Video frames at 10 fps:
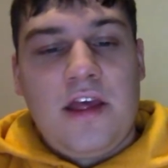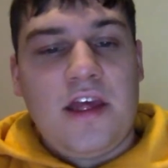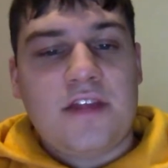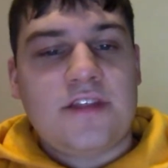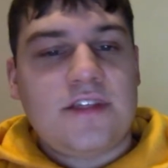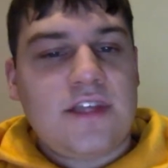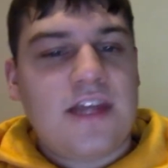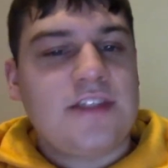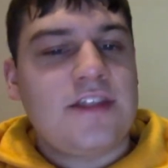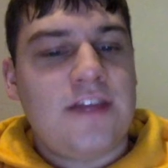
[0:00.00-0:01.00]

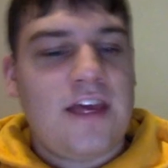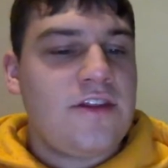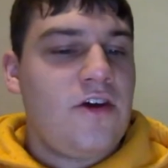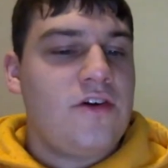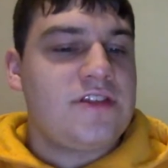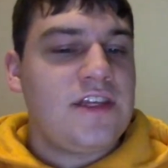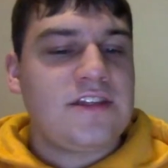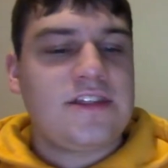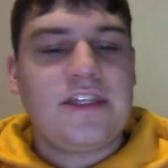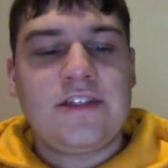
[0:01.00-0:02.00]
That's the thing though, is
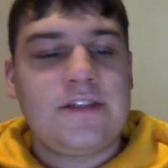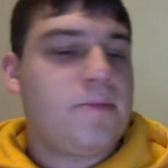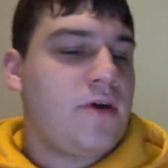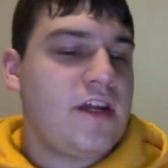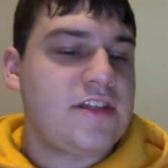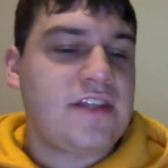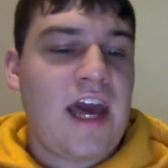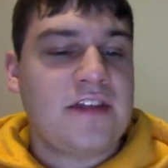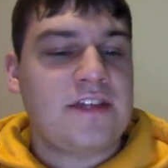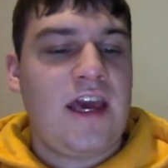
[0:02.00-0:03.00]
this is a pretty
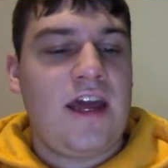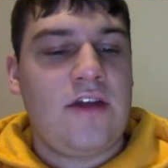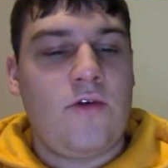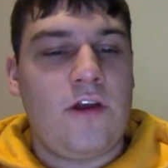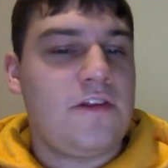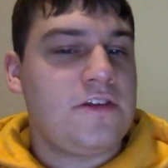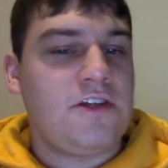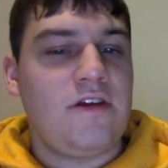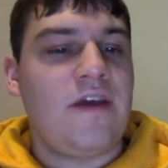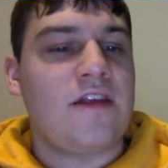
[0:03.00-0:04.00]
stacked category this
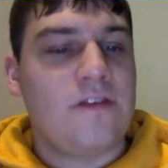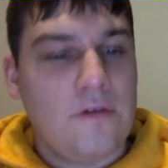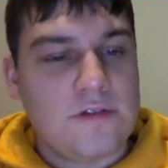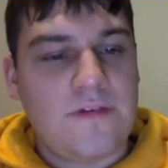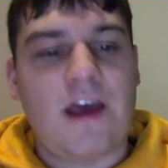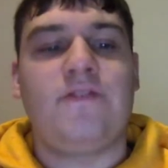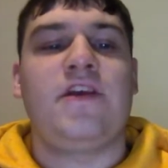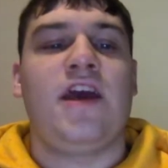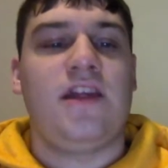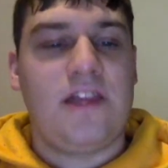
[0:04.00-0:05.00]
year. You've got those 5.
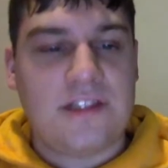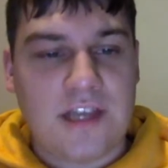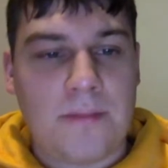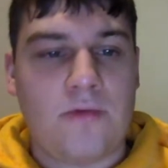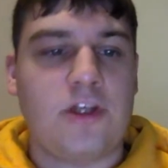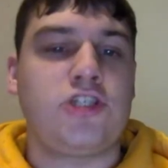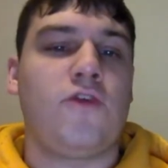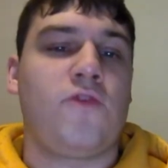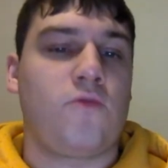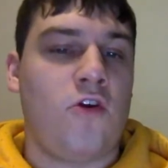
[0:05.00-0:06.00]
You got Yalitza
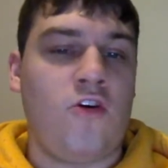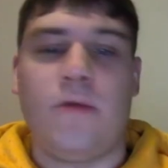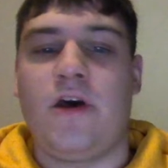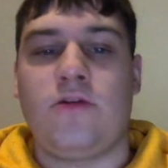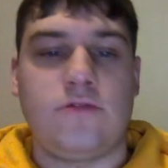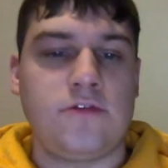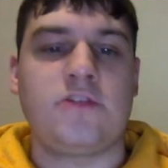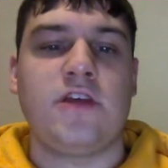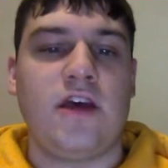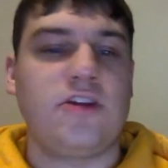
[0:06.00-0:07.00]
Aparicio for Roma,
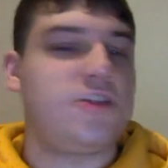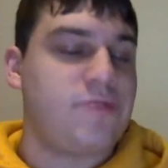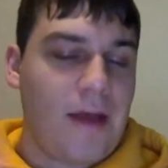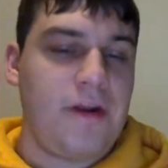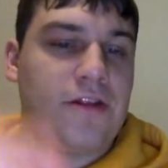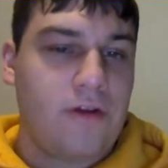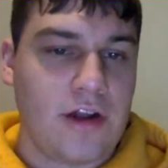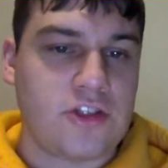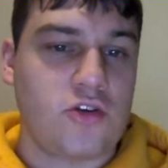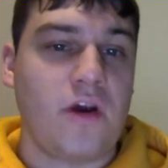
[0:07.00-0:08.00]
who's she was nominated the
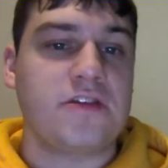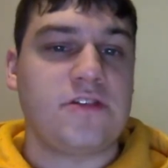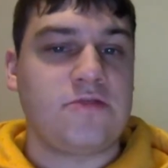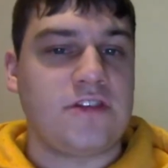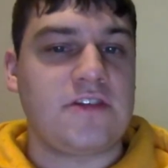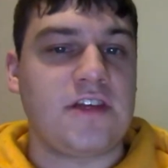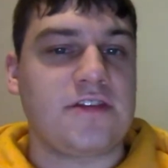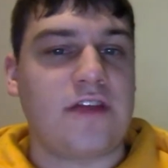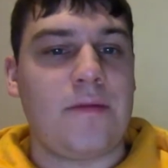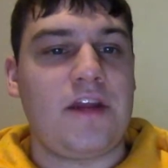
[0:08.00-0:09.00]
Critics' Choice. She was the
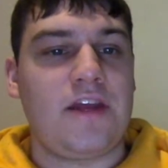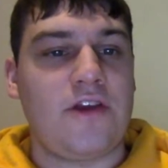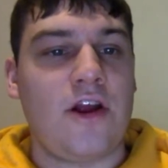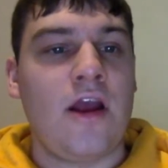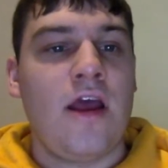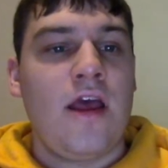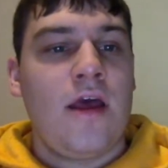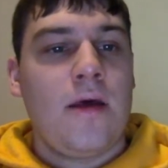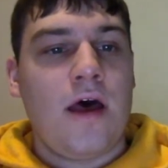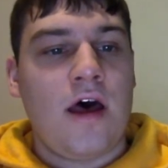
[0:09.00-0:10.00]
6th nominee there,
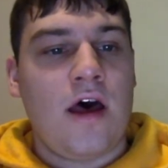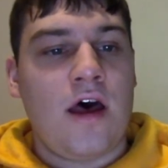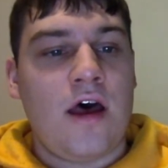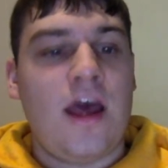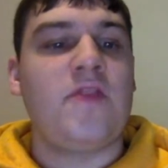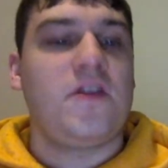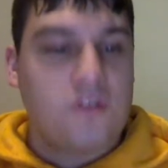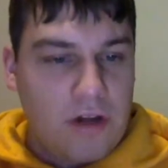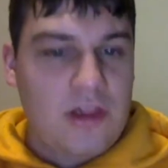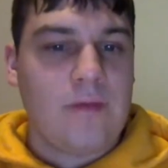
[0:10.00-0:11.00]
and then
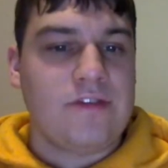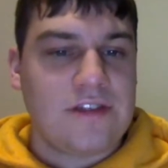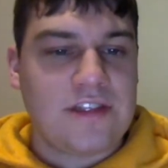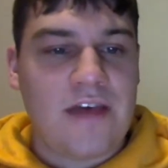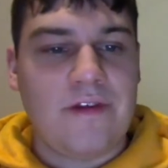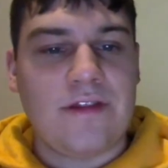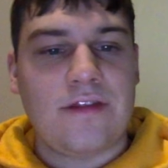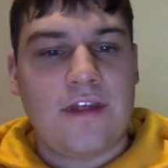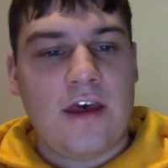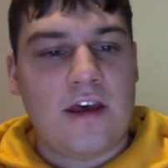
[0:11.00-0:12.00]
Toni Collette was the 7th
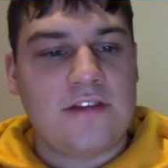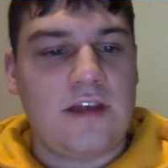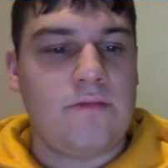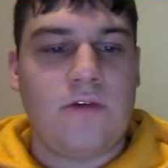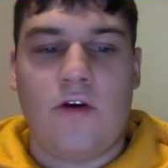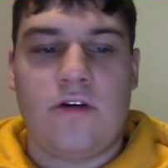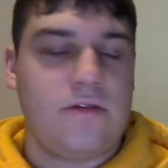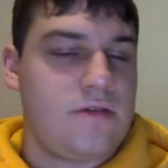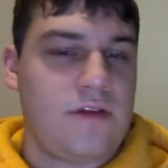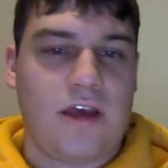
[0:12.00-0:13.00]
because
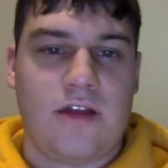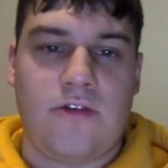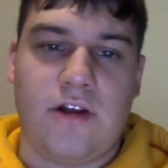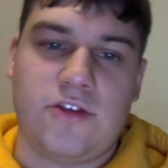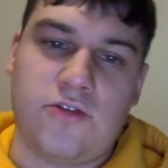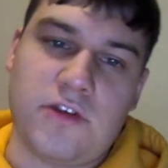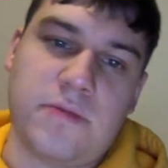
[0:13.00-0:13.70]
Critics' Choice.